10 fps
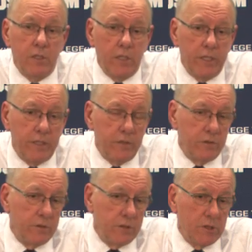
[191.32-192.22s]

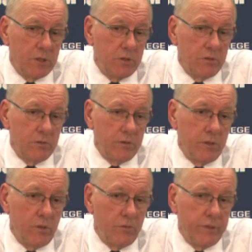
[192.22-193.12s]
And uh,
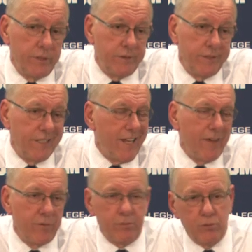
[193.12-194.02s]
you know, he, he doesn't
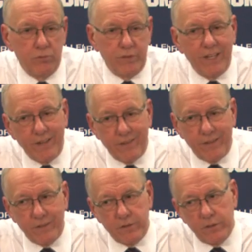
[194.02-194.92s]
have to prove
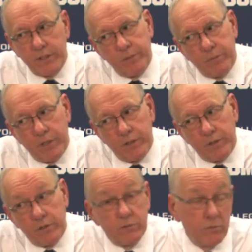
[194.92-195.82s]
anything to anybody.
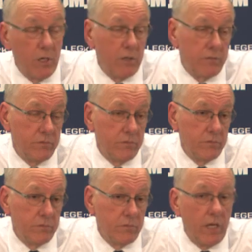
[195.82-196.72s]
Well,
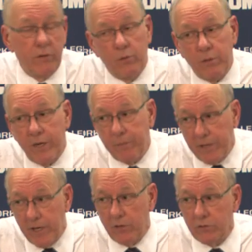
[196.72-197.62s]
I don't know about
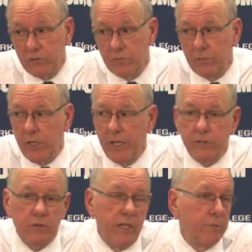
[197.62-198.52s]
anybody else, but he
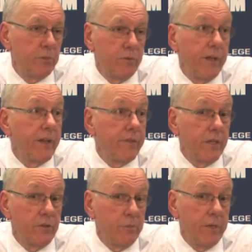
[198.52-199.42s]
hasn't got to prove
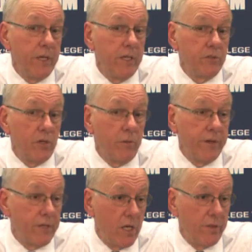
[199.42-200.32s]
anything to me. He's
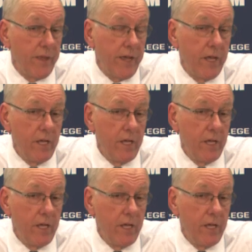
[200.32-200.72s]
already done that.